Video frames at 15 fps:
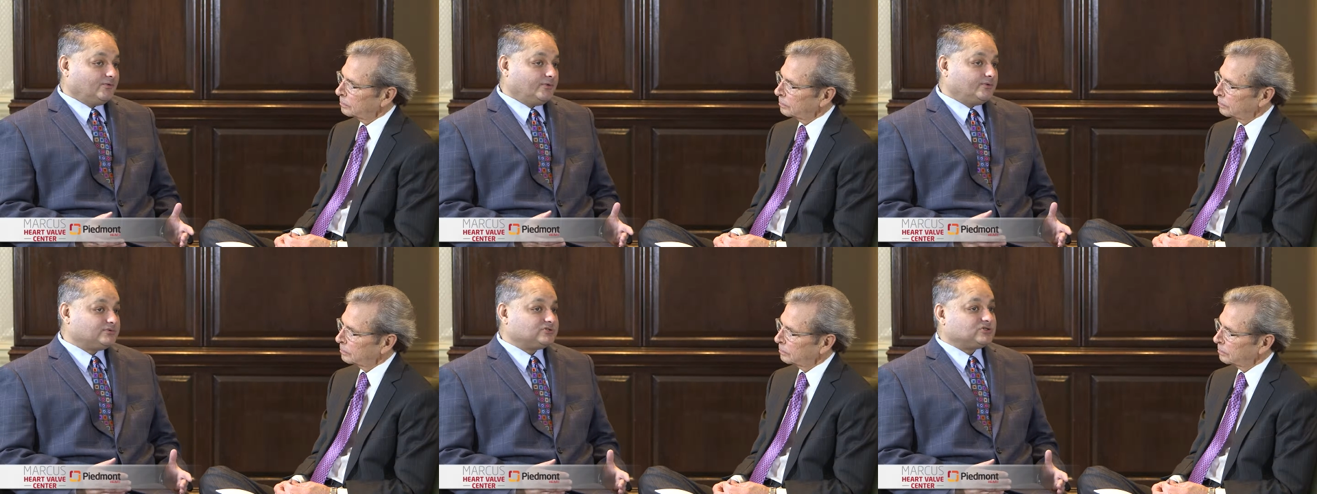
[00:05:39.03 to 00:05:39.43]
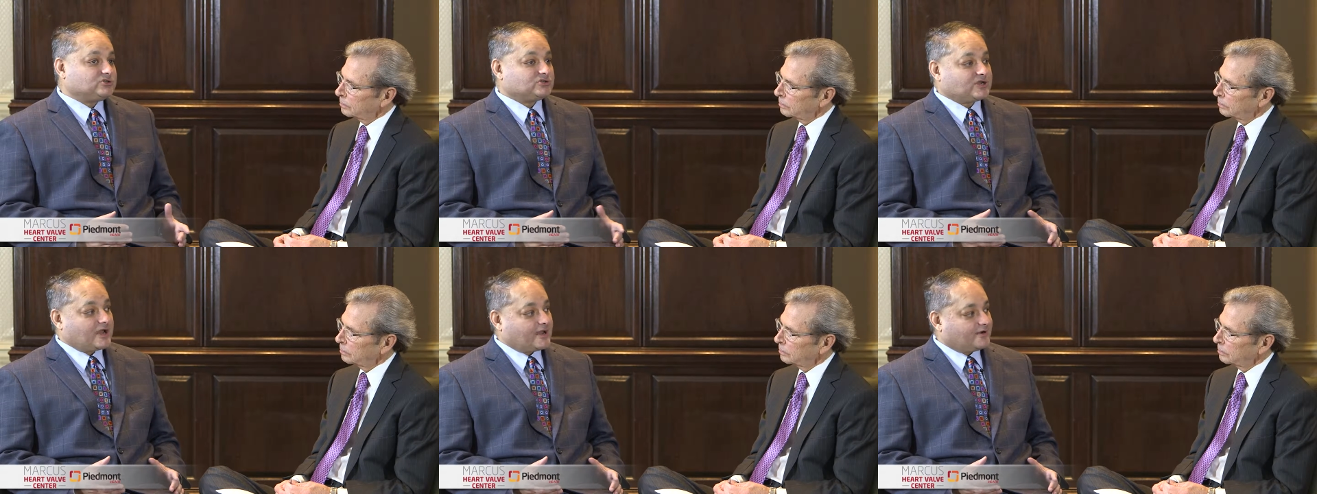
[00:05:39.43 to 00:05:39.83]
Speaker 1: We would
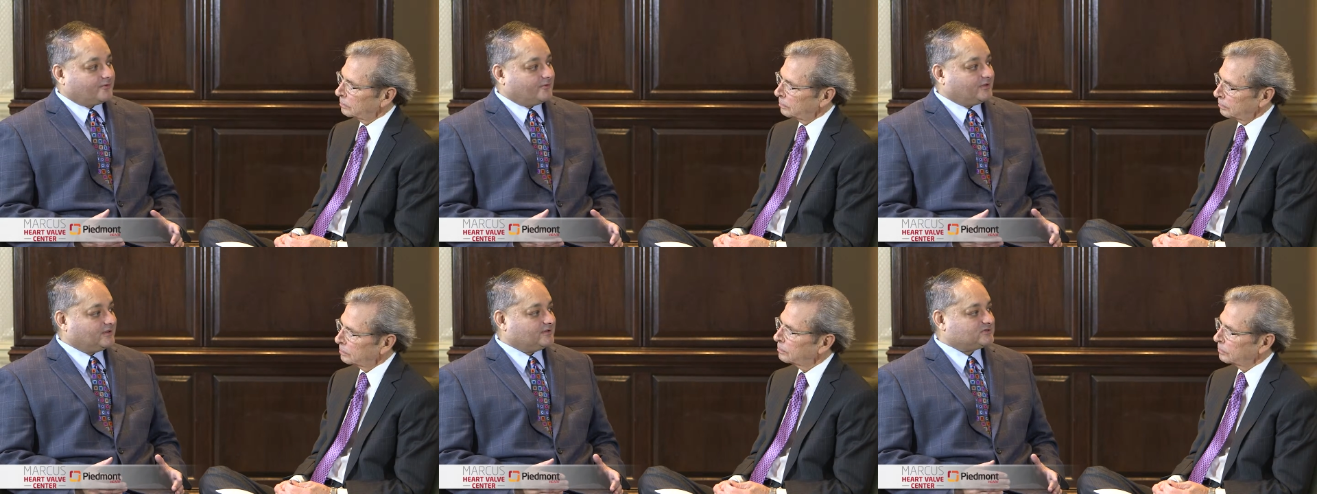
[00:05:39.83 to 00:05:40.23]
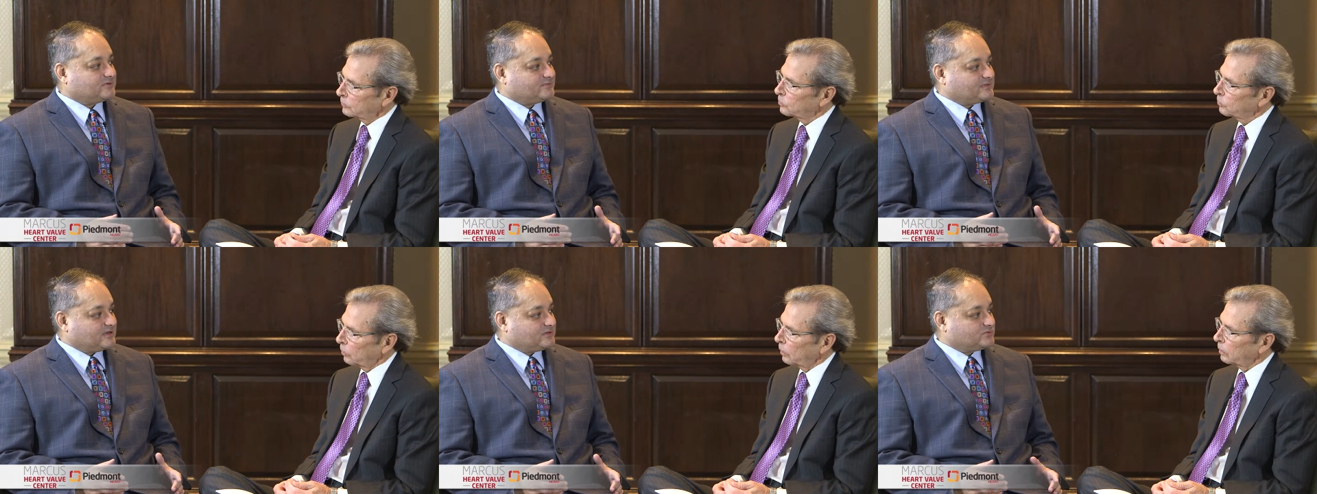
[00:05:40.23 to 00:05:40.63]
see shadowing
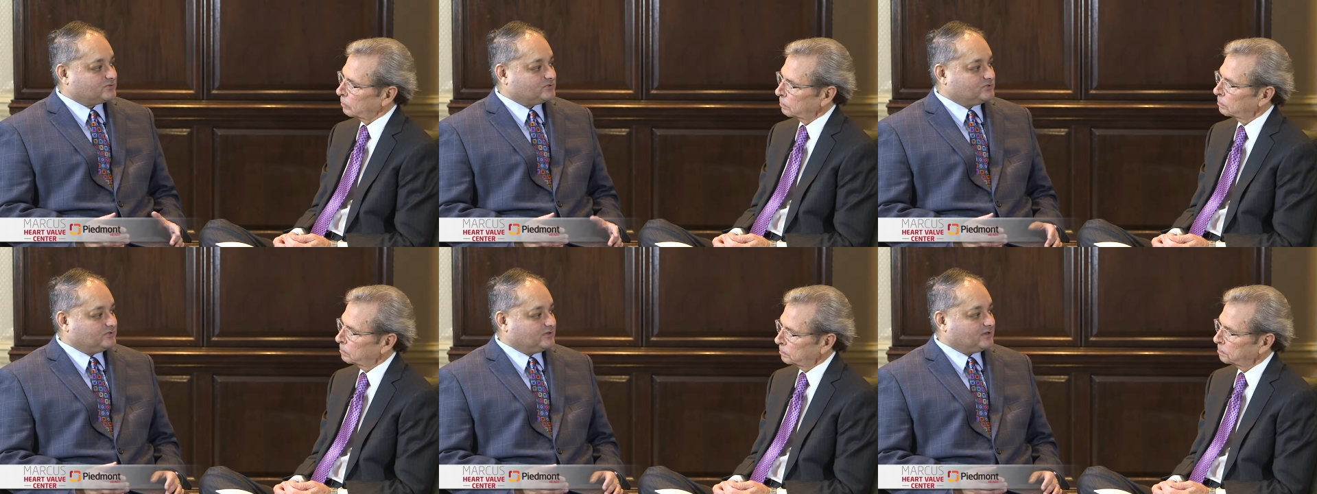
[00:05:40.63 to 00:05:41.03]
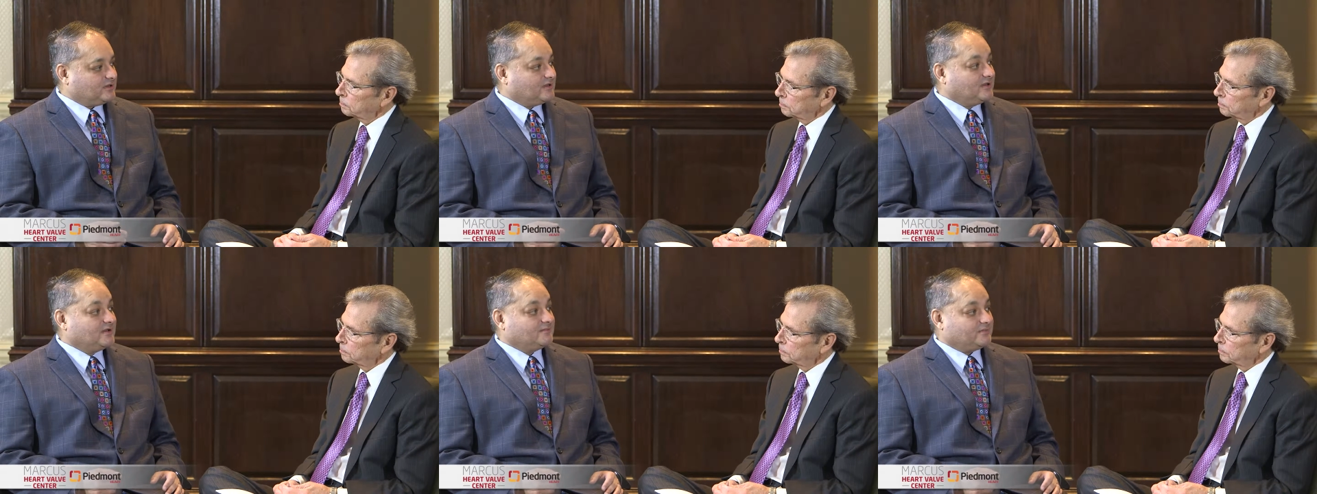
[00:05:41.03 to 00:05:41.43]
sometimes with
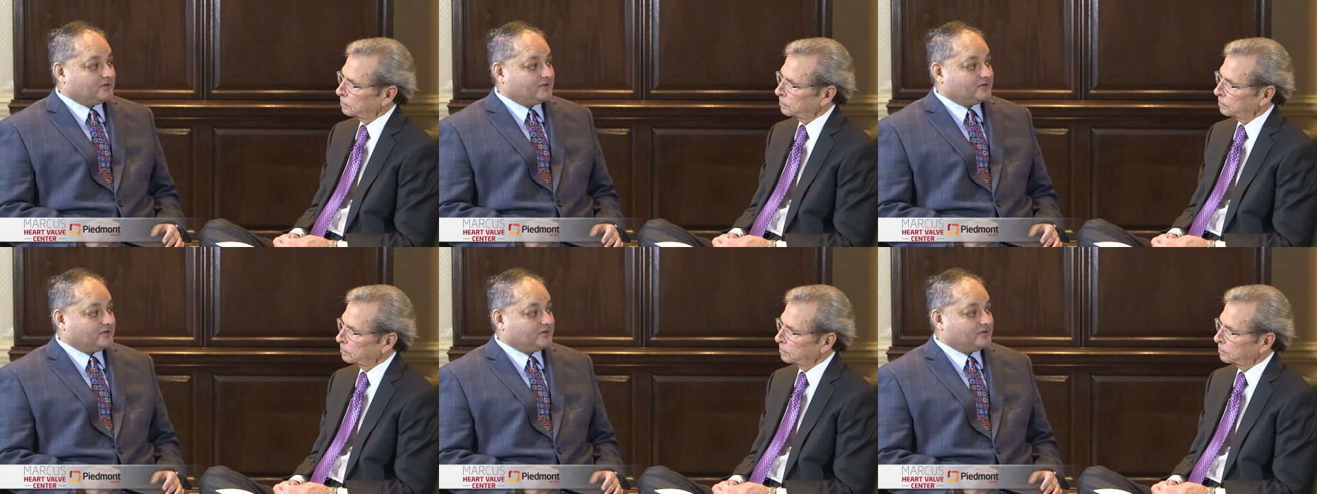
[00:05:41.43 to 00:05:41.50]
2D,